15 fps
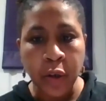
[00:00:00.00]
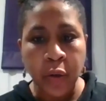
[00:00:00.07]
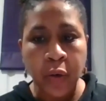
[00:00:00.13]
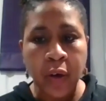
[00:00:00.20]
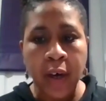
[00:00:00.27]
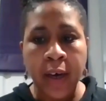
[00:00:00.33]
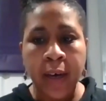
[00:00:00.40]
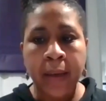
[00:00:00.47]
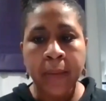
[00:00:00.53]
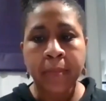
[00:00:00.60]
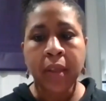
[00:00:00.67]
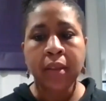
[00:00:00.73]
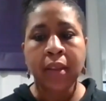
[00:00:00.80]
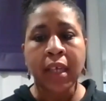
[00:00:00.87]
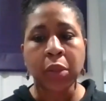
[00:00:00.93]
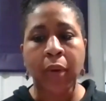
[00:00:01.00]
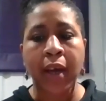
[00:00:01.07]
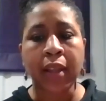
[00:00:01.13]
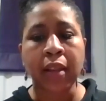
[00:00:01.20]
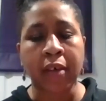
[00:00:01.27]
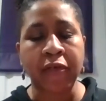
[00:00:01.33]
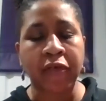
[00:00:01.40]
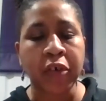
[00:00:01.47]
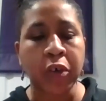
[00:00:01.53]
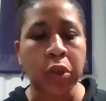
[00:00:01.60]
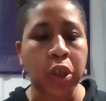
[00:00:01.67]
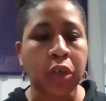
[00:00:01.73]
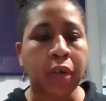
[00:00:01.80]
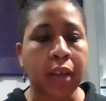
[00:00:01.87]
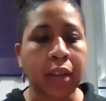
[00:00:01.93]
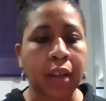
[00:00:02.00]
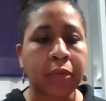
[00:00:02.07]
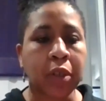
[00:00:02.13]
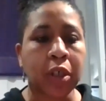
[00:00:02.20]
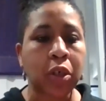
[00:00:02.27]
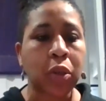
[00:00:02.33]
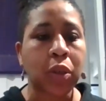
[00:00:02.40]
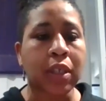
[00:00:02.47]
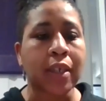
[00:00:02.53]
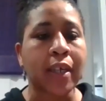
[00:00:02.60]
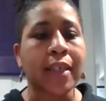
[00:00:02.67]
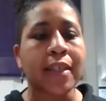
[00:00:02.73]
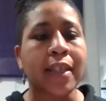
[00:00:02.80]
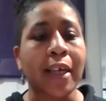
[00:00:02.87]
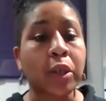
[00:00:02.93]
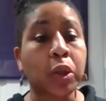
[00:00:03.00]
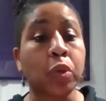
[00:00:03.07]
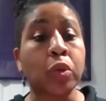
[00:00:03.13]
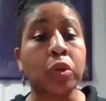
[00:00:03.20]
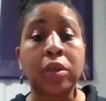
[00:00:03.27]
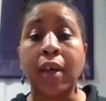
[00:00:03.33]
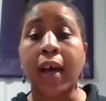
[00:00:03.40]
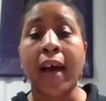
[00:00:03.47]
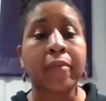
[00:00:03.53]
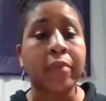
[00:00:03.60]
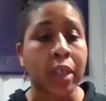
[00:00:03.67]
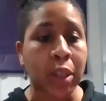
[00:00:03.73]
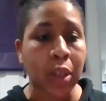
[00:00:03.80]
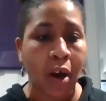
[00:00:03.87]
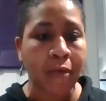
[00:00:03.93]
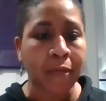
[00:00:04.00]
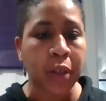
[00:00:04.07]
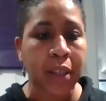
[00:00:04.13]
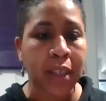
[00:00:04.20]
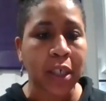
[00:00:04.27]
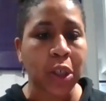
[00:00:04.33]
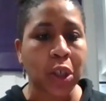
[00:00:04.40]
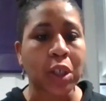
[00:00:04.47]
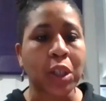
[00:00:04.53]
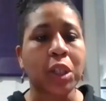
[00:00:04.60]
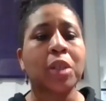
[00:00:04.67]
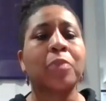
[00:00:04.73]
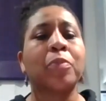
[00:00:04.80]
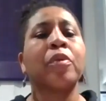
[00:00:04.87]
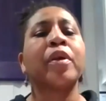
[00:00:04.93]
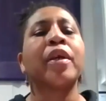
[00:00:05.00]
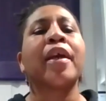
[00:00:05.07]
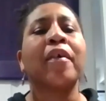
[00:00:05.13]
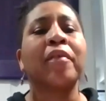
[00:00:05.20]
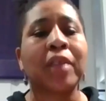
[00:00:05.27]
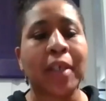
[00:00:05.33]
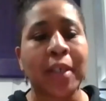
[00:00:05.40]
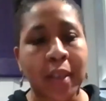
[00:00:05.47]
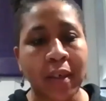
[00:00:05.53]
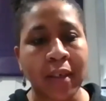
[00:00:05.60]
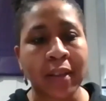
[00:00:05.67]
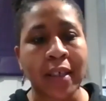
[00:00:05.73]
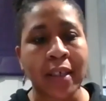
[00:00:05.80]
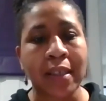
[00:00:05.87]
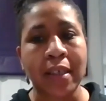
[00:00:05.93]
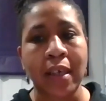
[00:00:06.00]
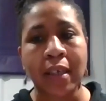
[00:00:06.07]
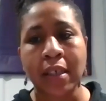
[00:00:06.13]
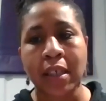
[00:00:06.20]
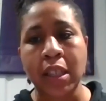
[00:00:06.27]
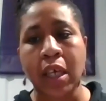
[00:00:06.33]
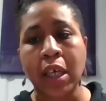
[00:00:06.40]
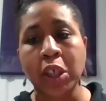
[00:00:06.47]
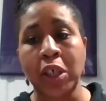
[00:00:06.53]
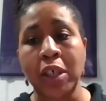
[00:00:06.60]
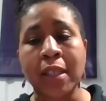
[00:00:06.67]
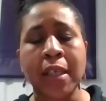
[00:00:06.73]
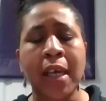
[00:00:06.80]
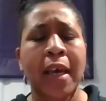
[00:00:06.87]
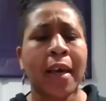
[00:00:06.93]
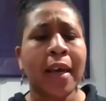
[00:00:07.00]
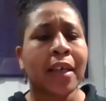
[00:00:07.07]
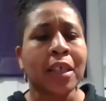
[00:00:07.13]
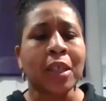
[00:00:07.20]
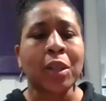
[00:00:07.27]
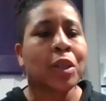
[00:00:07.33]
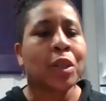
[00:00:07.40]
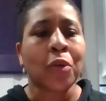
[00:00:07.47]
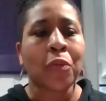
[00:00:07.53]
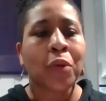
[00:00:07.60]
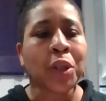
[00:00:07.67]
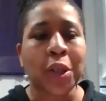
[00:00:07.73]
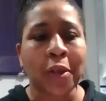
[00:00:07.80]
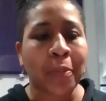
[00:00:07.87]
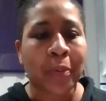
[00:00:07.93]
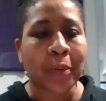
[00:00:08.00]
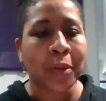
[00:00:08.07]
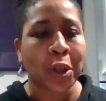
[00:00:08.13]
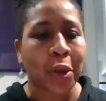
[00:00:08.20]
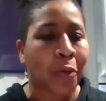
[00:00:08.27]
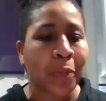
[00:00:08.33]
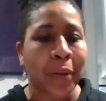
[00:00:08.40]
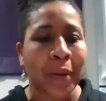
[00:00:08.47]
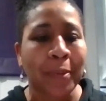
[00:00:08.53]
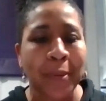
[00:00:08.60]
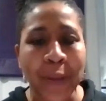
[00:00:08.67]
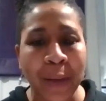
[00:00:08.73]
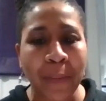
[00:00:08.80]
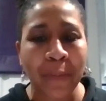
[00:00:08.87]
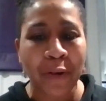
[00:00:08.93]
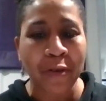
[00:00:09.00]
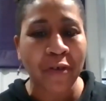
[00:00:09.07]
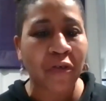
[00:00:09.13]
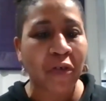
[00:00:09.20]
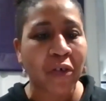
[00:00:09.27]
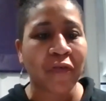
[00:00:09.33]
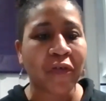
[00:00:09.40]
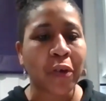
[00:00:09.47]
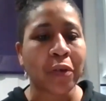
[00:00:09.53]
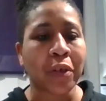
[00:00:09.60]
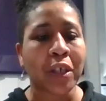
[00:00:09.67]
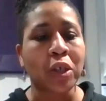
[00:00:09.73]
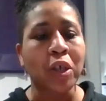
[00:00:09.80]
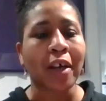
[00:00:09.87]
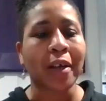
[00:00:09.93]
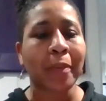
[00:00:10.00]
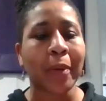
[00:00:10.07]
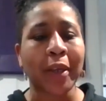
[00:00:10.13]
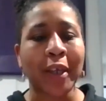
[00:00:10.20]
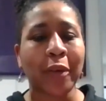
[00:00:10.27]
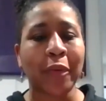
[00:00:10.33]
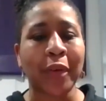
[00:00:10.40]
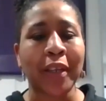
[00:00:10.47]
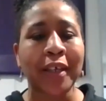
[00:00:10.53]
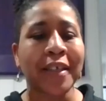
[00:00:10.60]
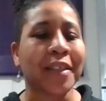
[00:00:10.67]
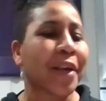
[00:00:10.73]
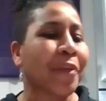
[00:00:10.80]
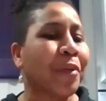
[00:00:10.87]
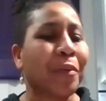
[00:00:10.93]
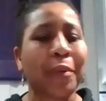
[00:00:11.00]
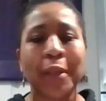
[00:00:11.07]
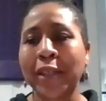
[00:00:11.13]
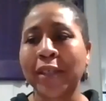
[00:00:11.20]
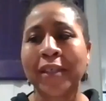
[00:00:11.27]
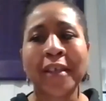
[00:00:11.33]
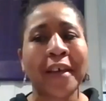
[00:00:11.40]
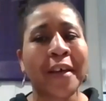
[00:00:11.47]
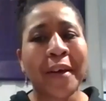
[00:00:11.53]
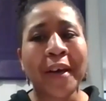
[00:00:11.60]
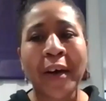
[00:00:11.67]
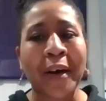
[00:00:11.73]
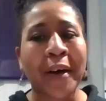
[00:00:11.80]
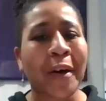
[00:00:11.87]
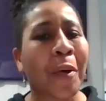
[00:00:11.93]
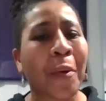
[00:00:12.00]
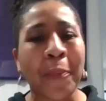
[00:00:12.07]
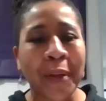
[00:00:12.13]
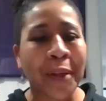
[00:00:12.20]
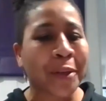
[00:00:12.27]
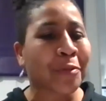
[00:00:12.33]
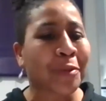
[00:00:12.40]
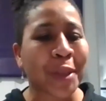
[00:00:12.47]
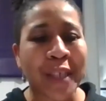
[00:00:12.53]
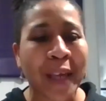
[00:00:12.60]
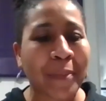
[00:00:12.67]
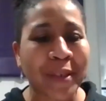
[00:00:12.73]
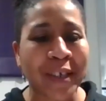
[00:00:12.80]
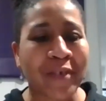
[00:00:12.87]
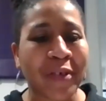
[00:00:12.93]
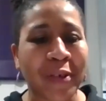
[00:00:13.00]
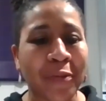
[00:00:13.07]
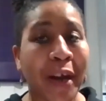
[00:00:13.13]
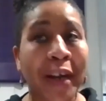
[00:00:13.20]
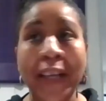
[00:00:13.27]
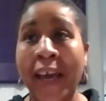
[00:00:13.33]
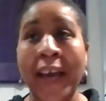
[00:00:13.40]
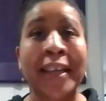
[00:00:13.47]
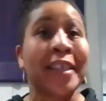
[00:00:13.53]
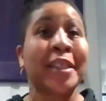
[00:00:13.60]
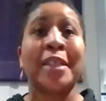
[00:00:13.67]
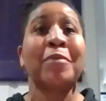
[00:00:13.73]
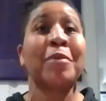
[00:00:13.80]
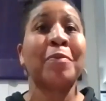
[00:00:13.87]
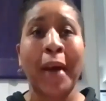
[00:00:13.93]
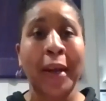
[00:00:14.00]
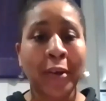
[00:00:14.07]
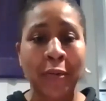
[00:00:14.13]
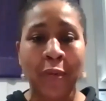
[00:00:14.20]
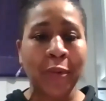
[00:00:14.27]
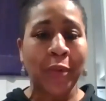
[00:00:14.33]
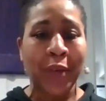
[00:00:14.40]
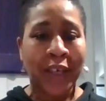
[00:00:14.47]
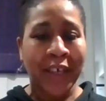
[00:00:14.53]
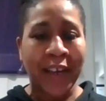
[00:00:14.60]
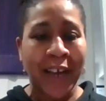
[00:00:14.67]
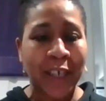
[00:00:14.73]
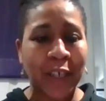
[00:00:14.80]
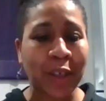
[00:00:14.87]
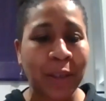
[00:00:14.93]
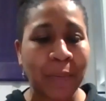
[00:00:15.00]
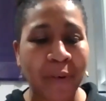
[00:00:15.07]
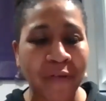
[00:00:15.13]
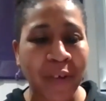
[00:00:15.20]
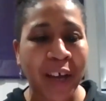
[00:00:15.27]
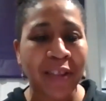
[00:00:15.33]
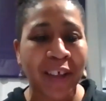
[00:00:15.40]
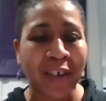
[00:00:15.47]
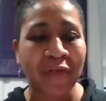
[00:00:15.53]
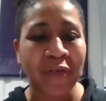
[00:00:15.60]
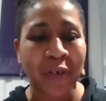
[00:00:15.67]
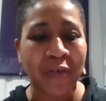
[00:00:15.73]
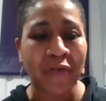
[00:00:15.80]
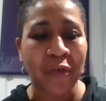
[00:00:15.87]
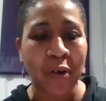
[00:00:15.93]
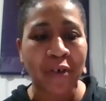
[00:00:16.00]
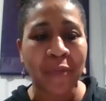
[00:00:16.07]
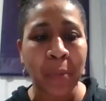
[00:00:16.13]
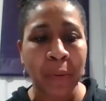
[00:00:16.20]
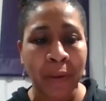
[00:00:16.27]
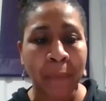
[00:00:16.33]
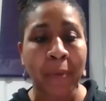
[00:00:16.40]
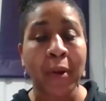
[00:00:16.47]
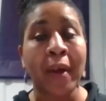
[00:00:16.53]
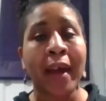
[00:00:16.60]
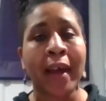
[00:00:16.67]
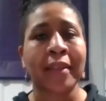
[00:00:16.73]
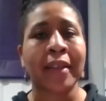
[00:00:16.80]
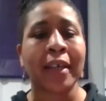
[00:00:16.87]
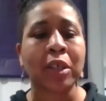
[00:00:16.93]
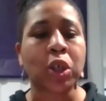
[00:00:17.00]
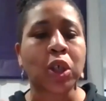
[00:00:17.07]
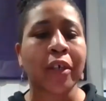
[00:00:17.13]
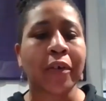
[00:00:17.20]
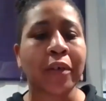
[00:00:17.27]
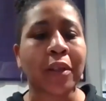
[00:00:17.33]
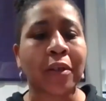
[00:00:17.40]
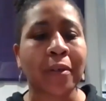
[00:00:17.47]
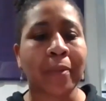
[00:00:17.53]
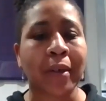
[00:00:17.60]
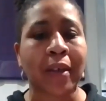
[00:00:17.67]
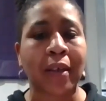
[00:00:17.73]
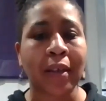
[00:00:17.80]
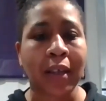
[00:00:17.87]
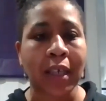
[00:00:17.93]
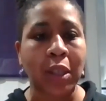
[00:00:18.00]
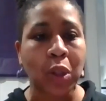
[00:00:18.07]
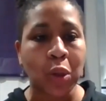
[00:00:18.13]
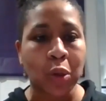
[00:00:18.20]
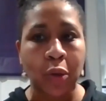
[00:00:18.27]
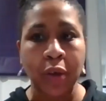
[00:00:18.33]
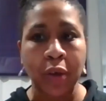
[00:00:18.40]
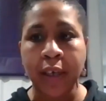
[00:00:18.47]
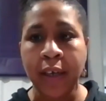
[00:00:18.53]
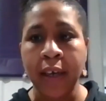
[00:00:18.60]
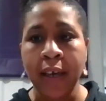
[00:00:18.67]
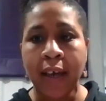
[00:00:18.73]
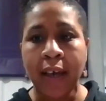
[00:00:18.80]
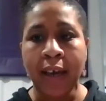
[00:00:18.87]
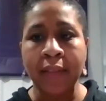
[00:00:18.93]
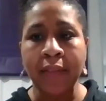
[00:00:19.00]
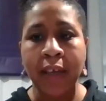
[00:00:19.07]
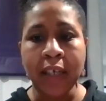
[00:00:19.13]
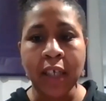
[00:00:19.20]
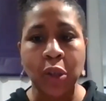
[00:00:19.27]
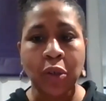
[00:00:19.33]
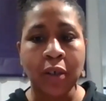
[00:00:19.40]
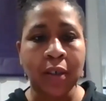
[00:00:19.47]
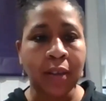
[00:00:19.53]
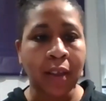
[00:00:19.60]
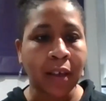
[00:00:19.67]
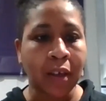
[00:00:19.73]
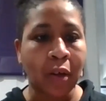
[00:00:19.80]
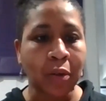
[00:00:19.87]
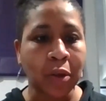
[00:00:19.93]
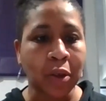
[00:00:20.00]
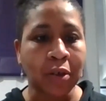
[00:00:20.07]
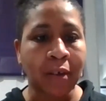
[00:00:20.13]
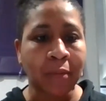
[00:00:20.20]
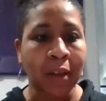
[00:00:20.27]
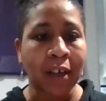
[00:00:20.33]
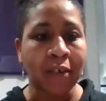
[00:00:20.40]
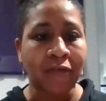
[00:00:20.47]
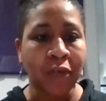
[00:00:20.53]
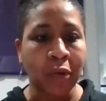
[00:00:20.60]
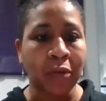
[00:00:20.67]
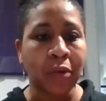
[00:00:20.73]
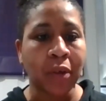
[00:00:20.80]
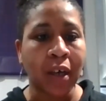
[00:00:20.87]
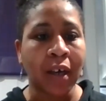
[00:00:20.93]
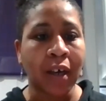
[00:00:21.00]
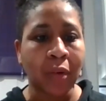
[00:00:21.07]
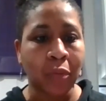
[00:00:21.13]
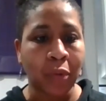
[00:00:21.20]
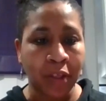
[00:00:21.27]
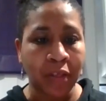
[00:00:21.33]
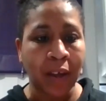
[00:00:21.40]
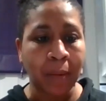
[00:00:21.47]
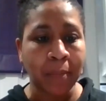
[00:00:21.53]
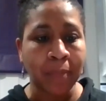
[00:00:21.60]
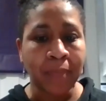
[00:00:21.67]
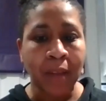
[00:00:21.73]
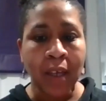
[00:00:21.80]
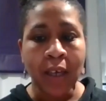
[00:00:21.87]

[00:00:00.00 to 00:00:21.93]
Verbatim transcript: know, um, that's why I love food too. I love to use it as that tool to have these conversations, to bring out these these uh, discussions, because you know, once you show people some beautiful food and talk about ingredients, everyone's uh, open and receptive and ready. And it's even better when we can actually provide that food for people and then share a little bit of that story and that history and that culture of that food uh, with them.